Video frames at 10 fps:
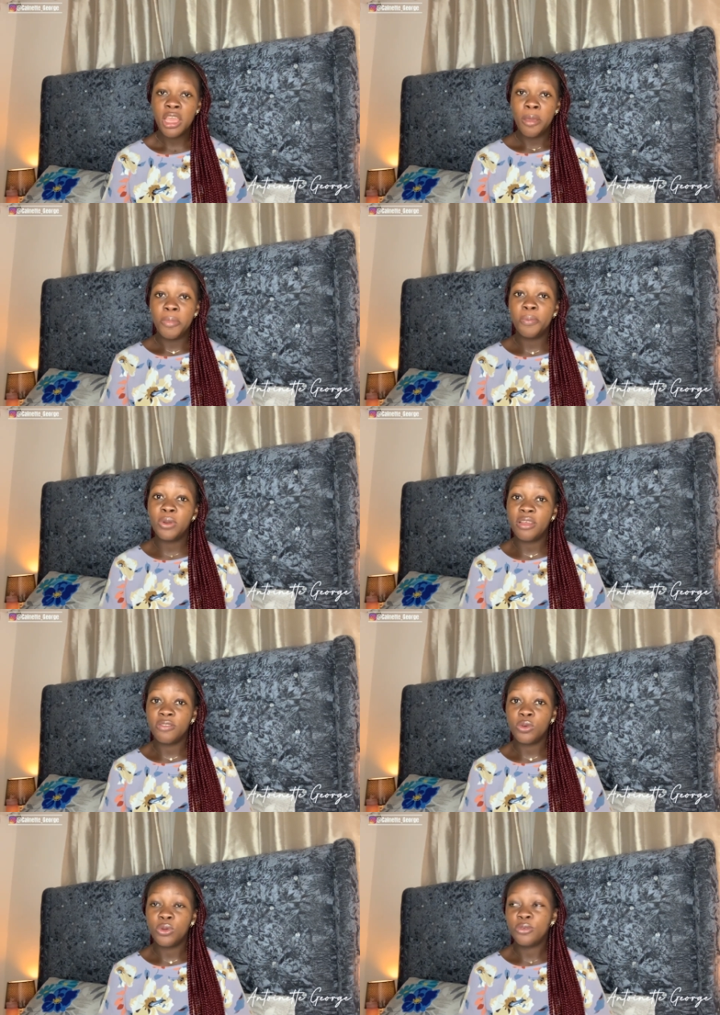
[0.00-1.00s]
people have
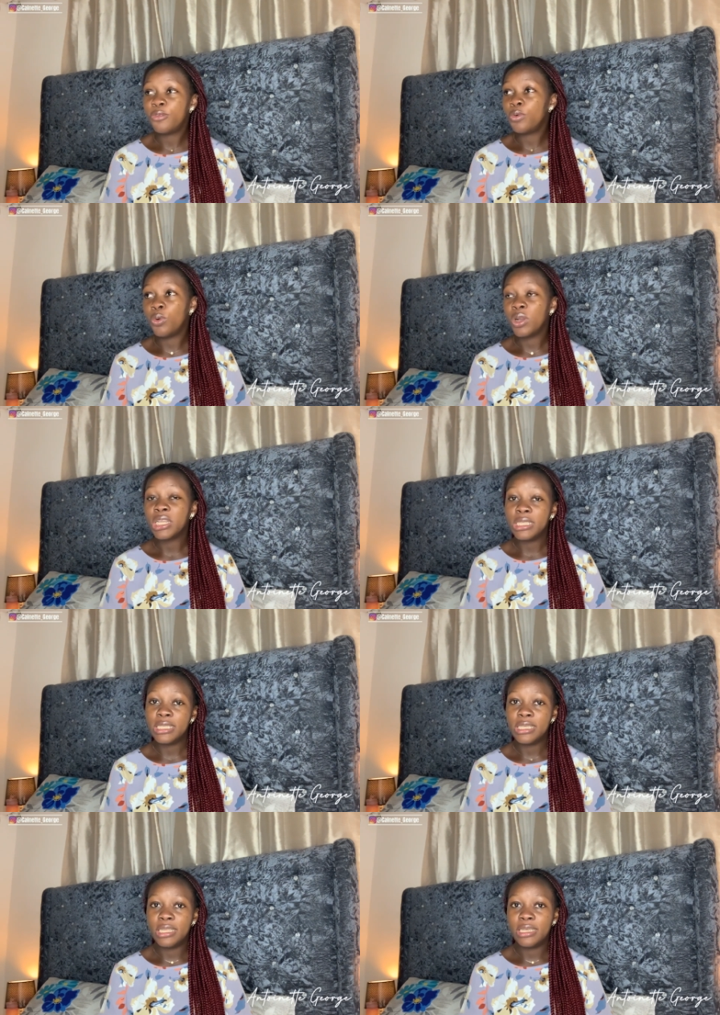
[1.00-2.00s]
gone for
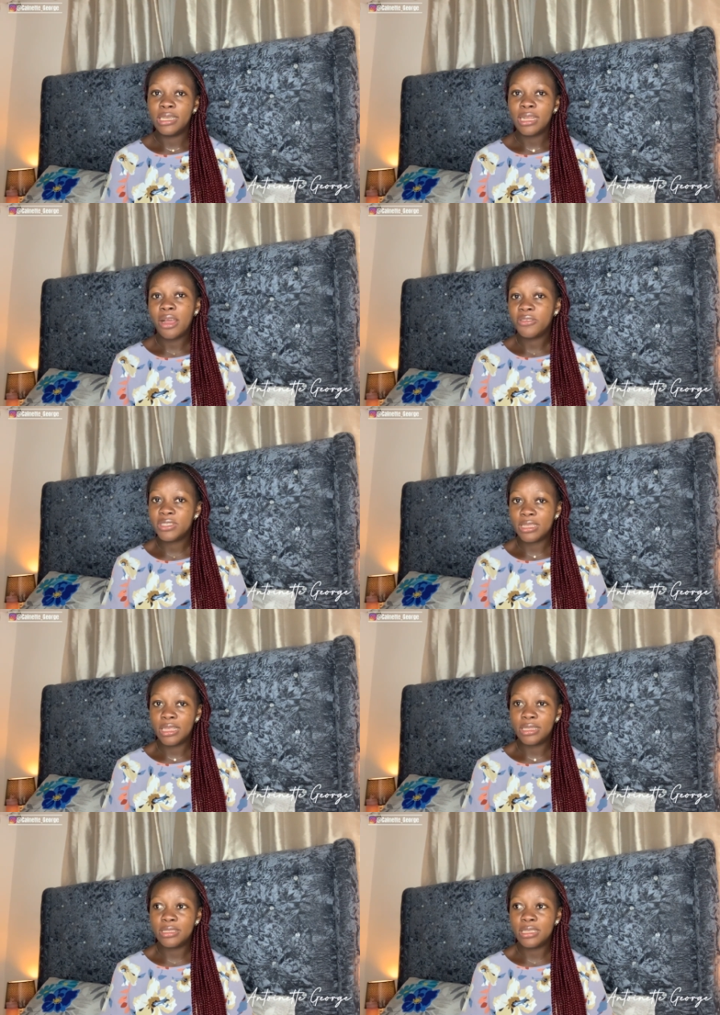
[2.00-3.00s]
cleaning and then after
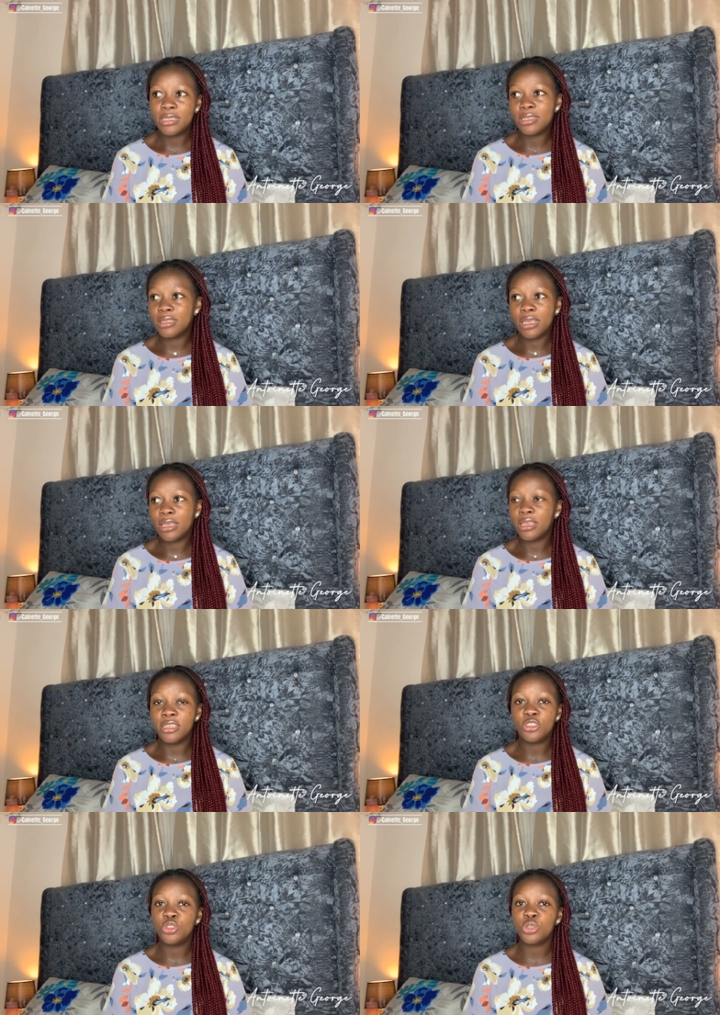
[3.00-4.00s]
that it's like
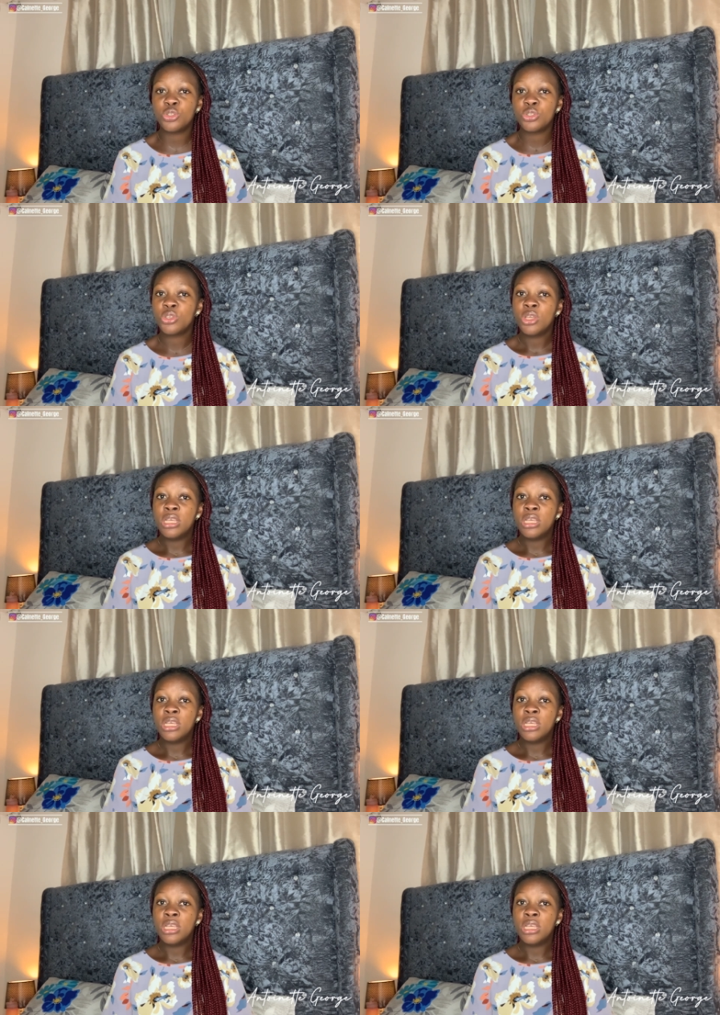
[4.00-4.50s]
it's just